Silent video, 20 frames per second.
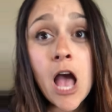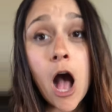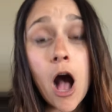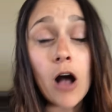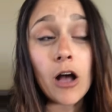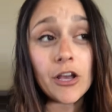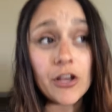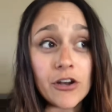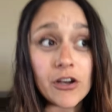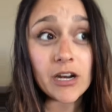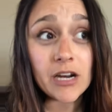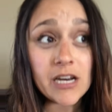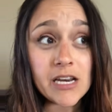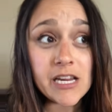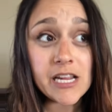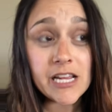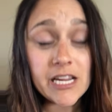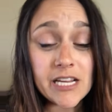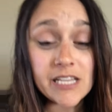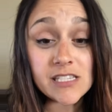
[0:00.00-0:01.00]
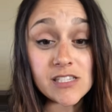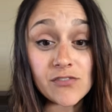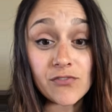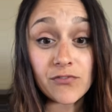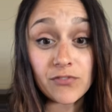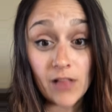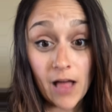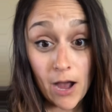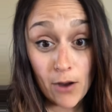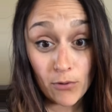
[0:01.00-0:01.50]
All you're going to need is
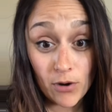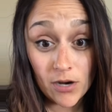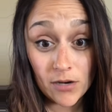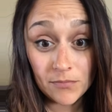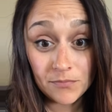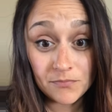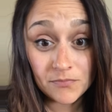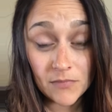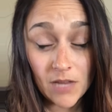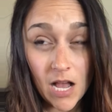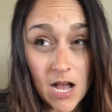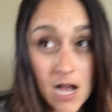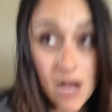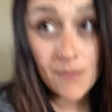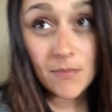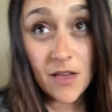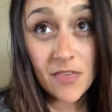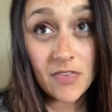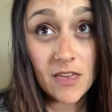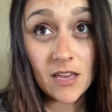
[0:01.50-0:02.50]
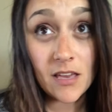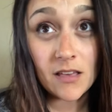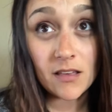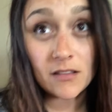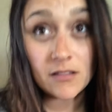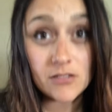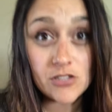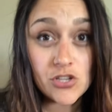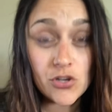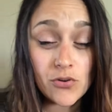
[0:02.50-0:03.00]
flour, I think
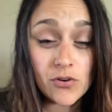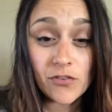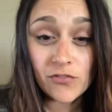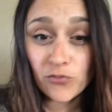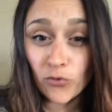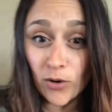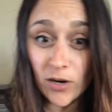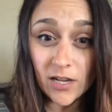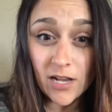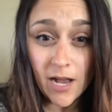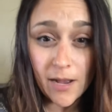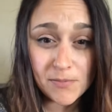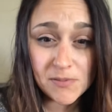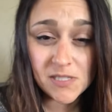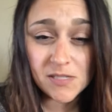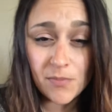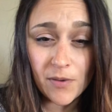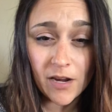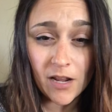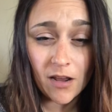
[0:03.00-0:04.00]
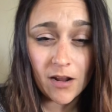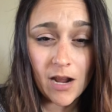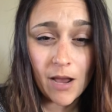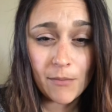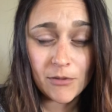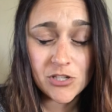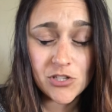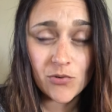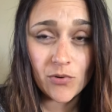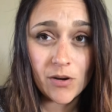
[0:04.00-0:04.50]
2 to 4 cups, depending on how
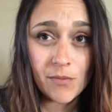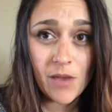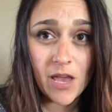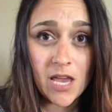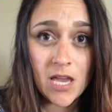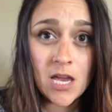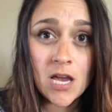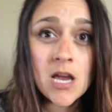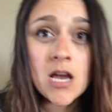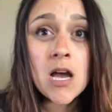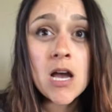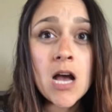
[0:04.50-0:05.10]
much you want to make,